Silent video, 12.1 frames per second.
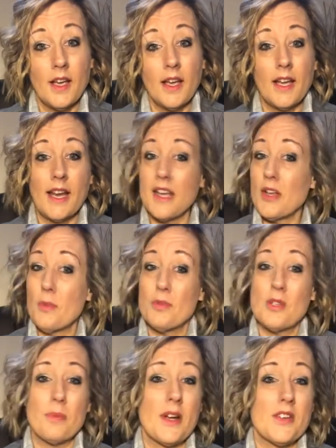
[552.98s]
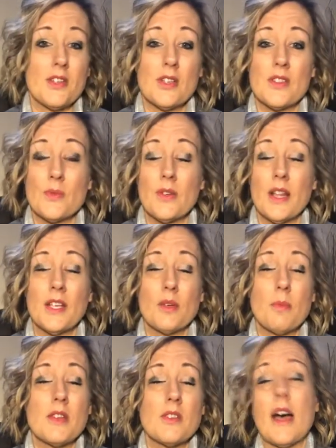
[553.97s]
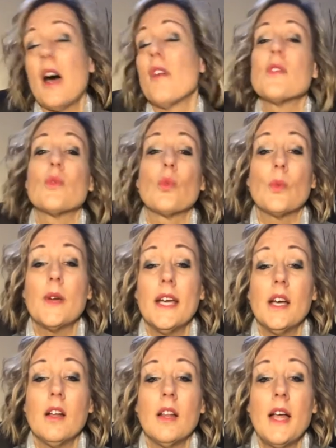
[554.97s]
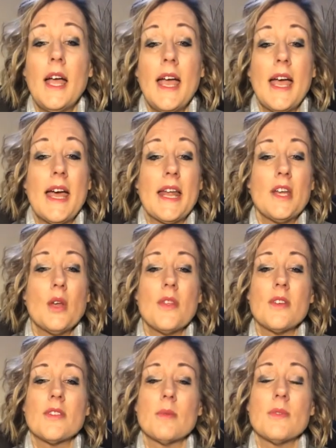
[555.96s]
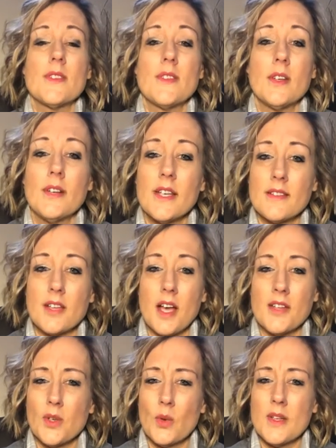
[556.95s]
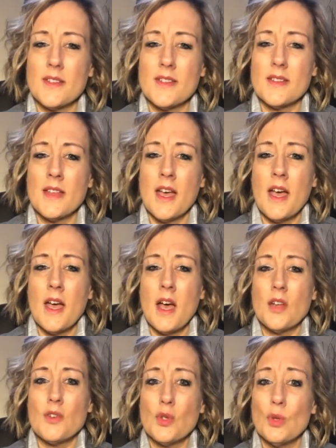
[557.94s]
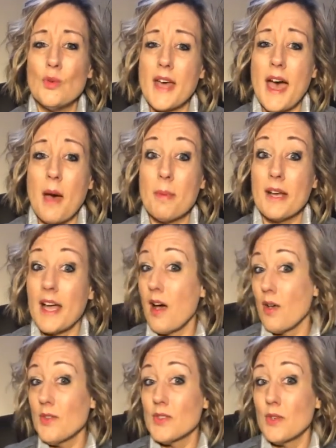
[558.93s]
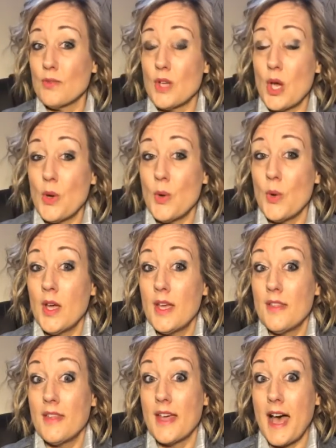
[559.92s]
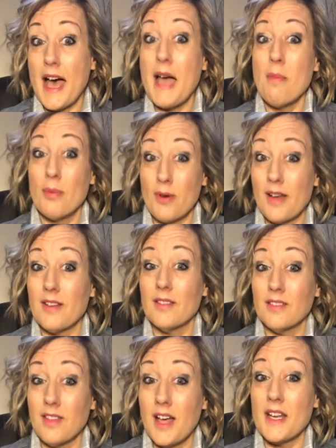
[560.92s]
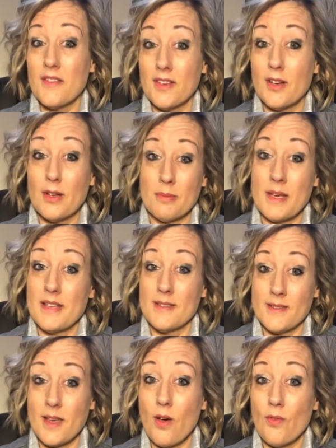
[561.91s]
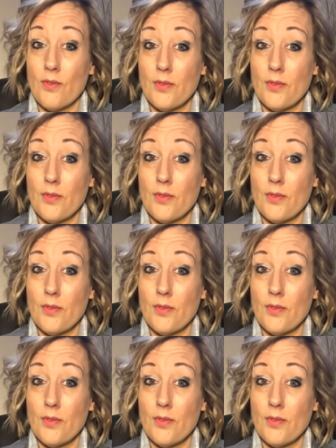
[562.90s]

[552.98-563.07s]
And I know depression is real, I know mental health is real, and I know there's some serious consequences to that, but I also know that I brought a lot of it on myself.